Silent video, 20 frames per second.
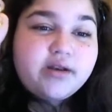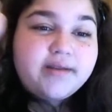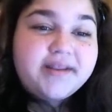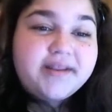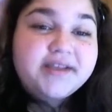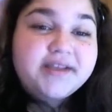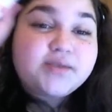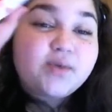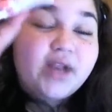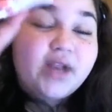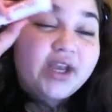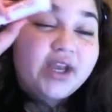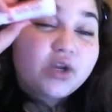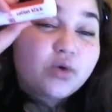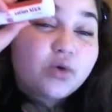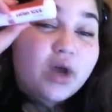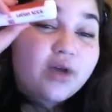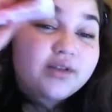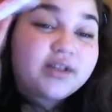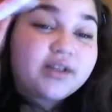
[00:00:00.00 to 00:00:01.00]
this one I
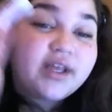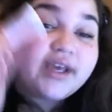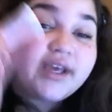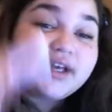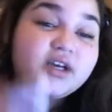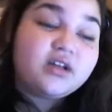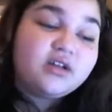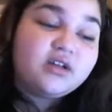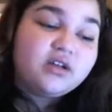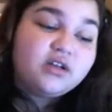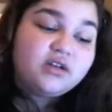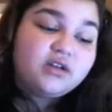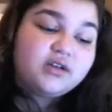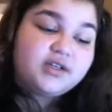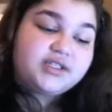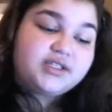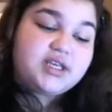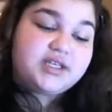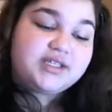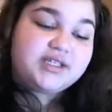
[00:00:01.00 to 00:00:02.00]
knew I would like.
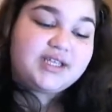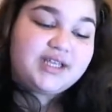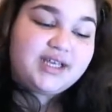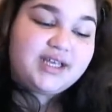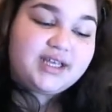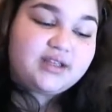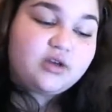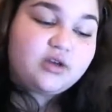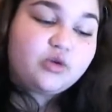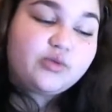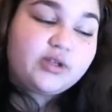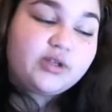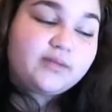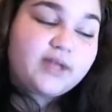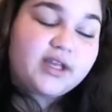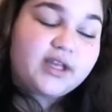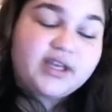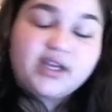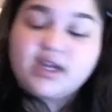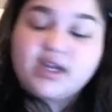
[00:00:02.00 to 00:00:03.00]
Because I was going to get the oatmeal
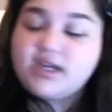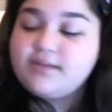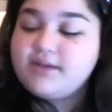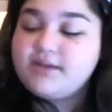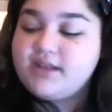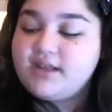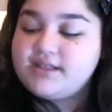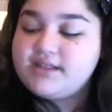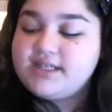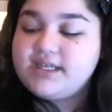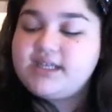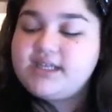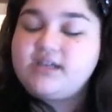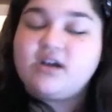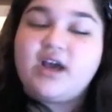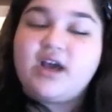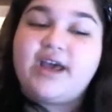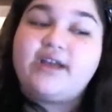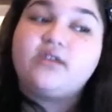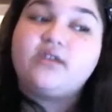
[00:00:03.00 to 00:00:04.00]
milk and honey, but I was like, you
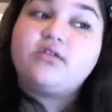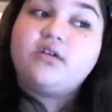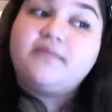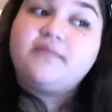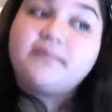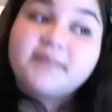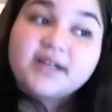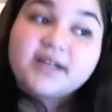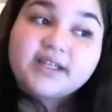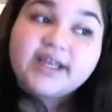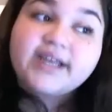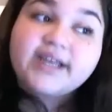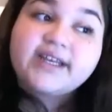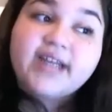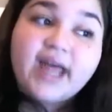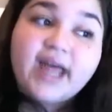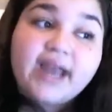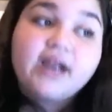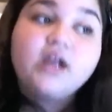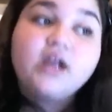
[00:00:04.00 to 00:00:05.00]
know, I don't know if I'm going to like
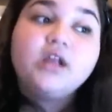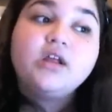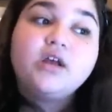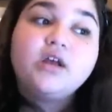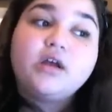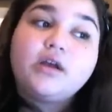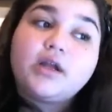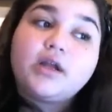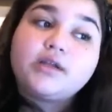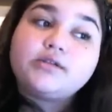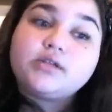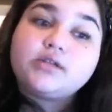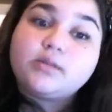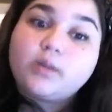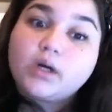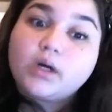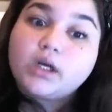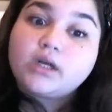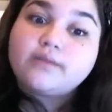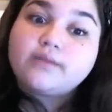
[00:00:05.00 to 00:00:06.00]
that. That's the
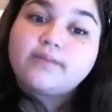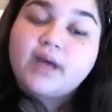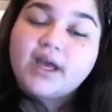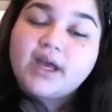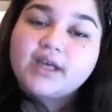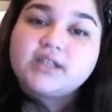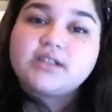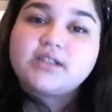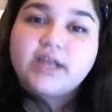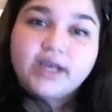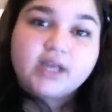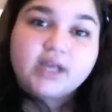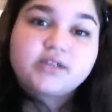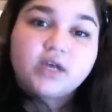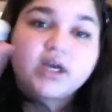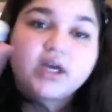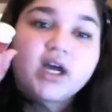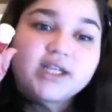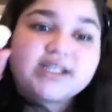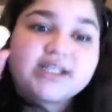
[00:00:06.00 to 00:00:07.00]
point. Fine. Like,
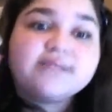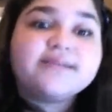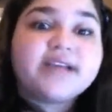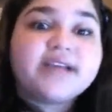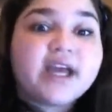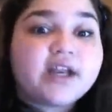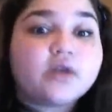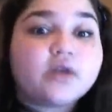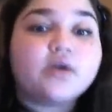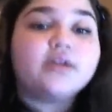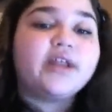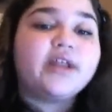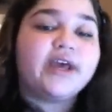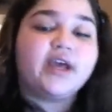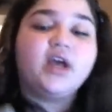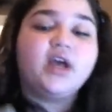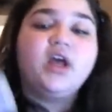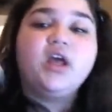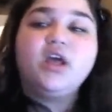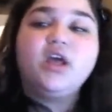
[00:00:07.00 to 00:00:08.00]
so I got something I knew I would like.
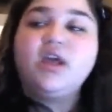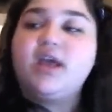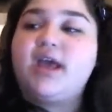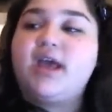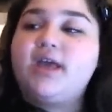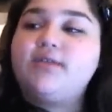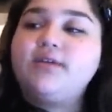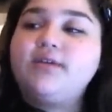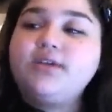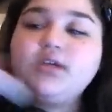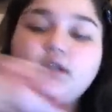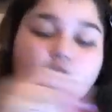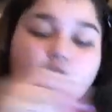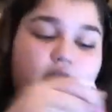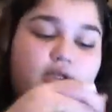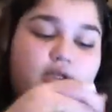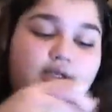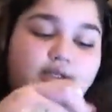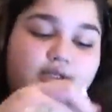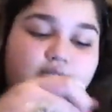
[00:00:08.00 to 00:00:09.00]
And once you do
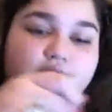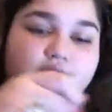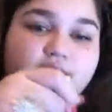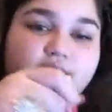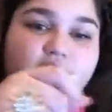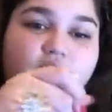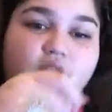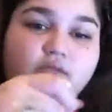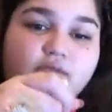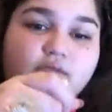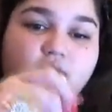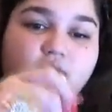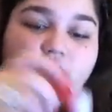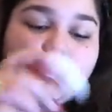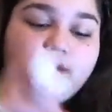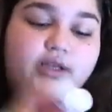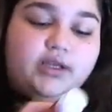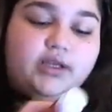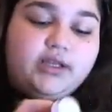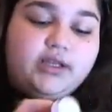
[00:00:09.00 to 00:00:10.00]
this, you just, like, rub it
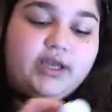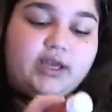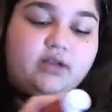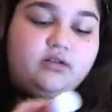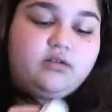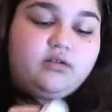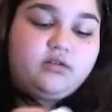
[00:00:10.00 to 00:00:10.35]
on like that.